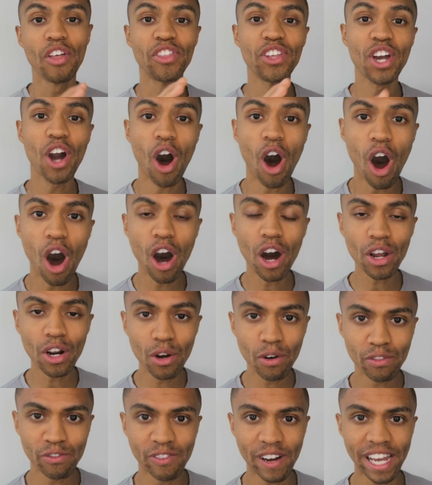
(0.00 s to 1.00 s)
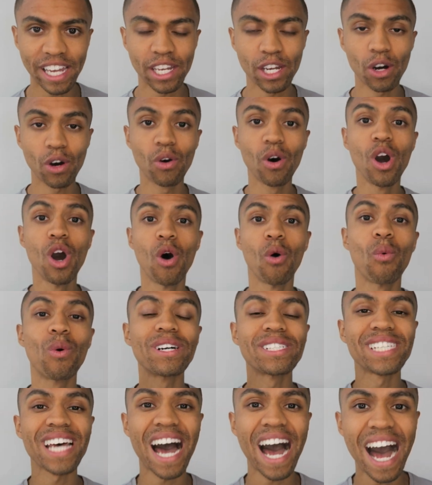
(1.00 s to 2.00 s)
The auto FICO
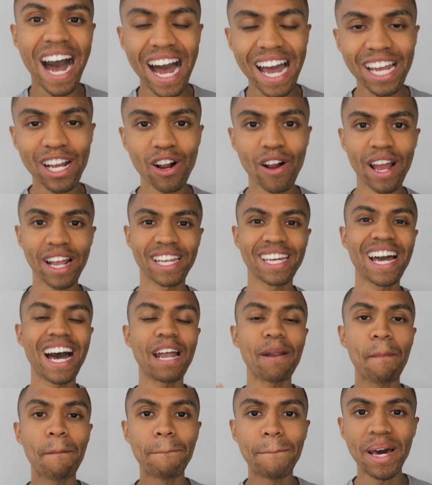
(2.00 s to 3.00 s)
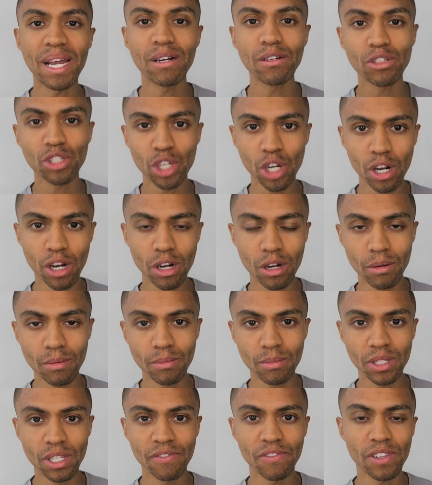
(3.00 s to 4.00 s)
was higher and got better
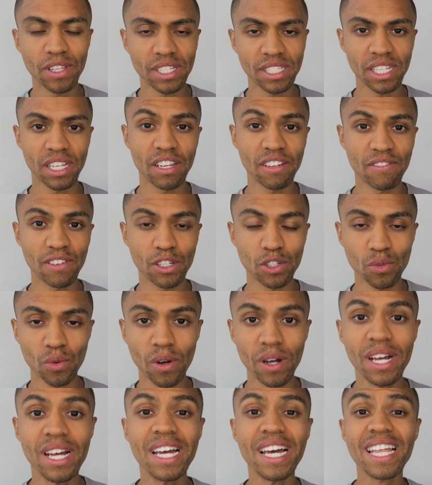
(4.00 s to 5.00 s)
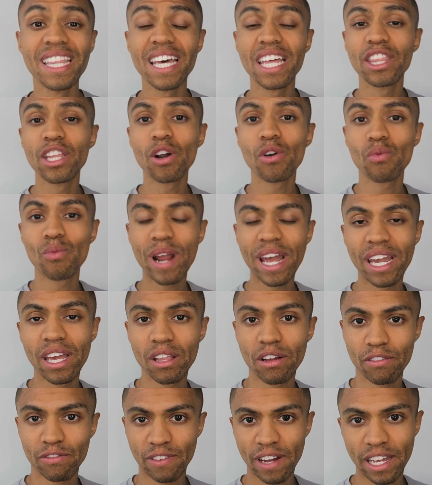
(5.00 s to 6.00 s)
terms for this individual than their
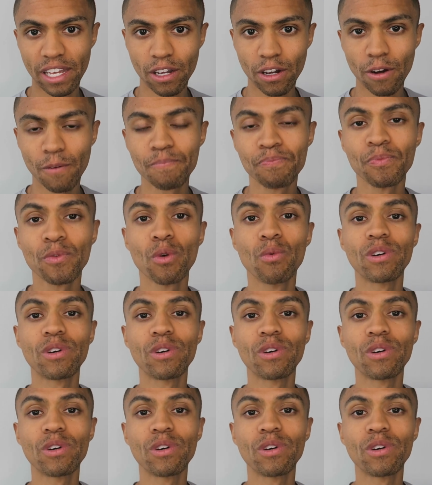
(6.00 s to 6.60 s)
regular FICO,